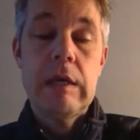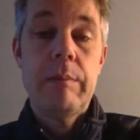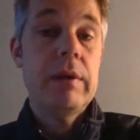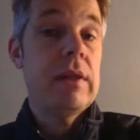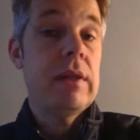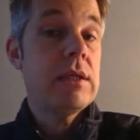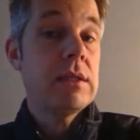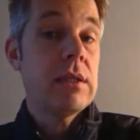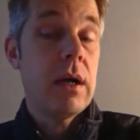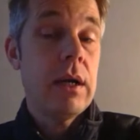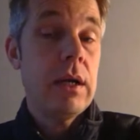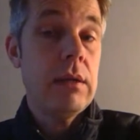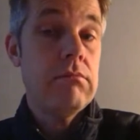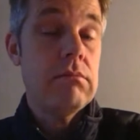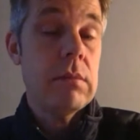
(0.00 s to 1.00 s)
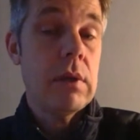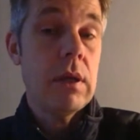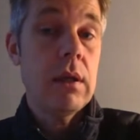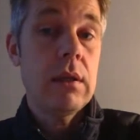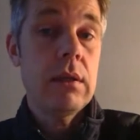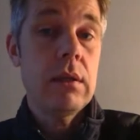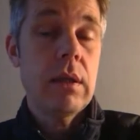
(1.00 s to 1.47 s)
But they started,
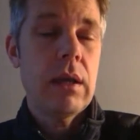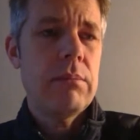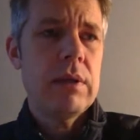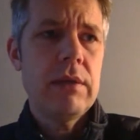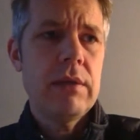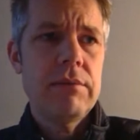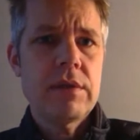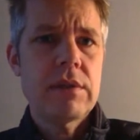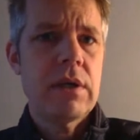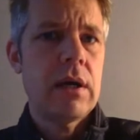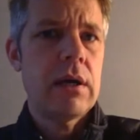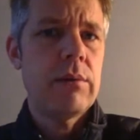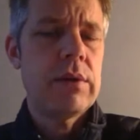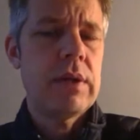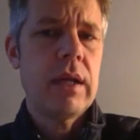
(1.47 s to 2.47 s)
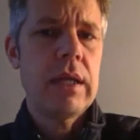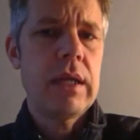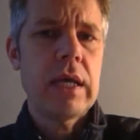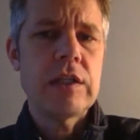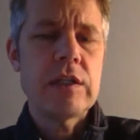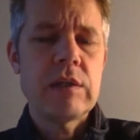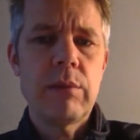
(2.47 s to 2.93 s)
and I believe they started with
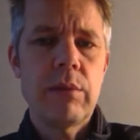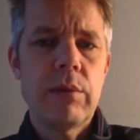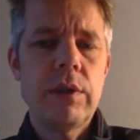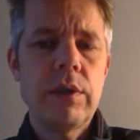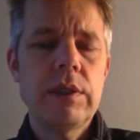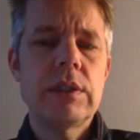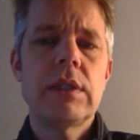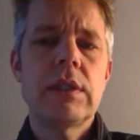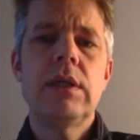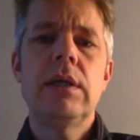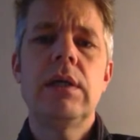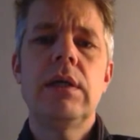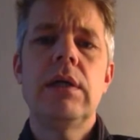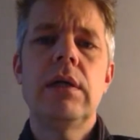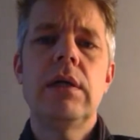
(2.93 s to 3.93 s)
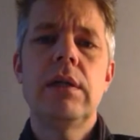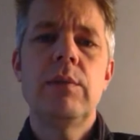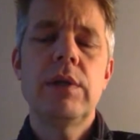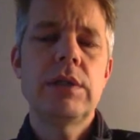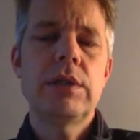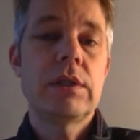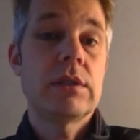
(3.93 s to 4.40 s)
delegation boards,
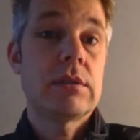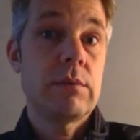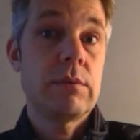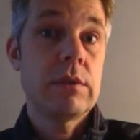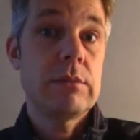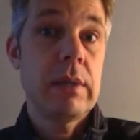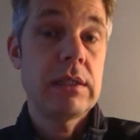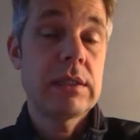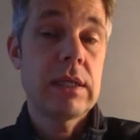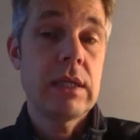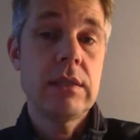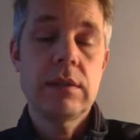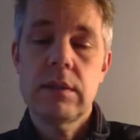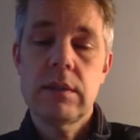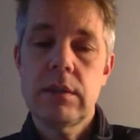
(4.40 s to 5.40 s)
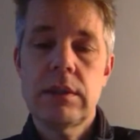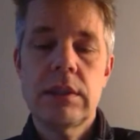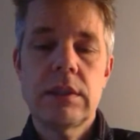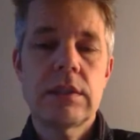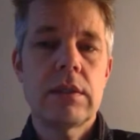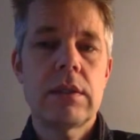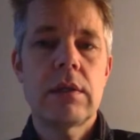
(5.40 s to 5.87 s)
which makes sense because
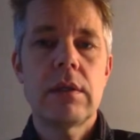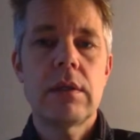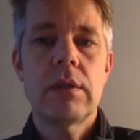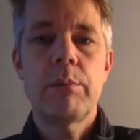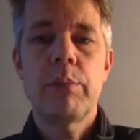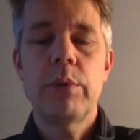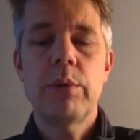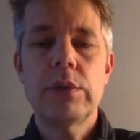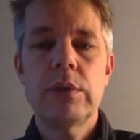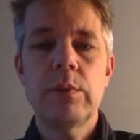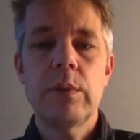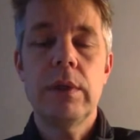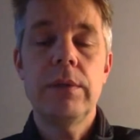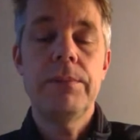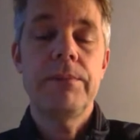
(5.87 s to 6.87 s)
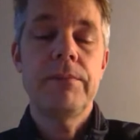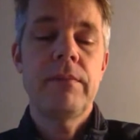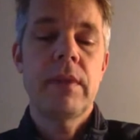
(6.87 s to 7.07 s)
it's an important one.